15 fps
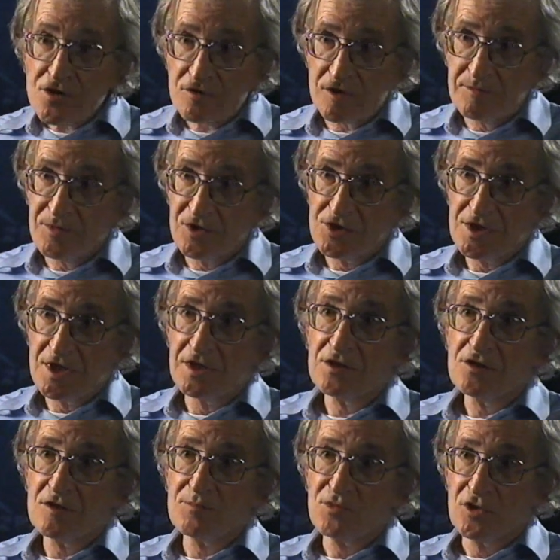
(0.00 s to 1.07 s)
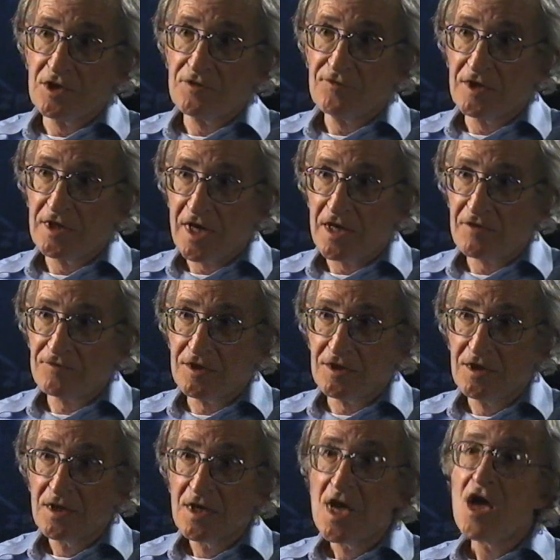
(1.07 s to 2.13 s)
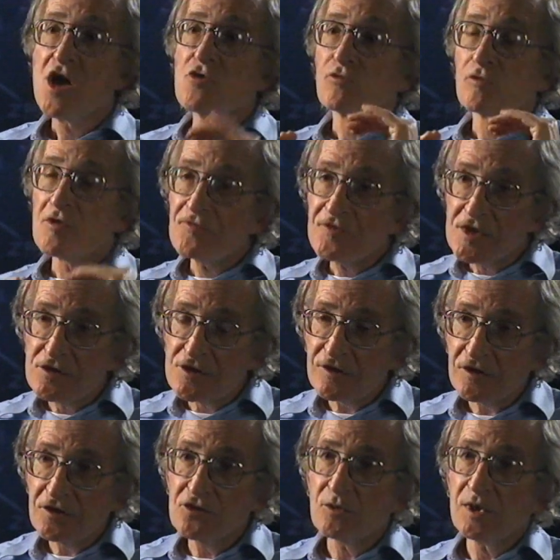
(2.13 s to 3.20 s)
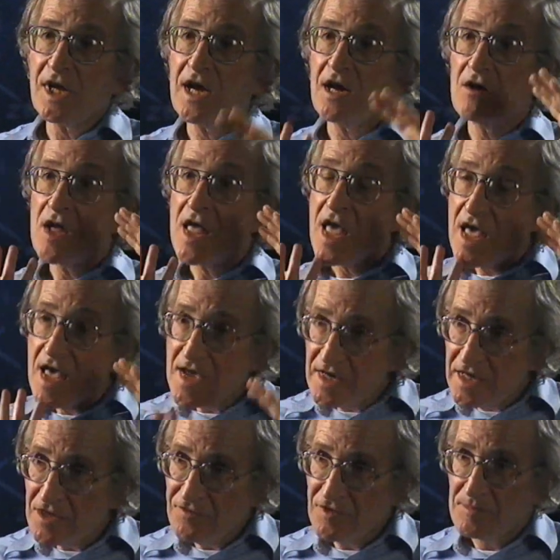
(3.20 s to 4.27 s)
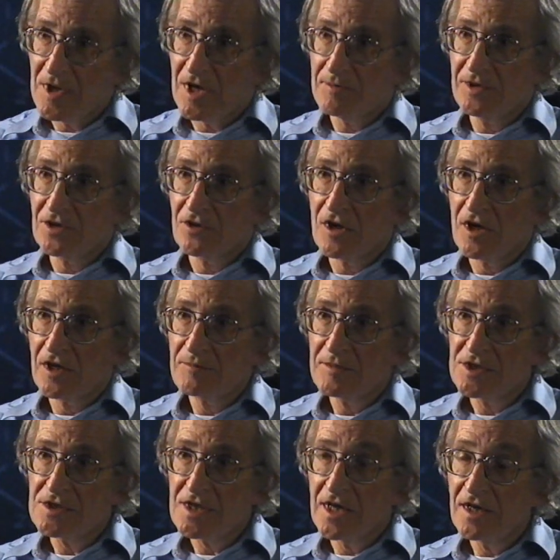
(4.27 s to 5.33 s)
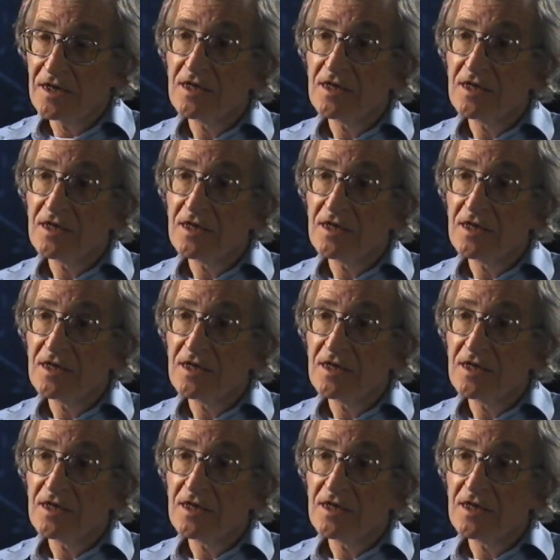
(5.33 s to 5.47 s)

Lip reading: 100% support for NAFTA, refusal to allow any of the popular arguments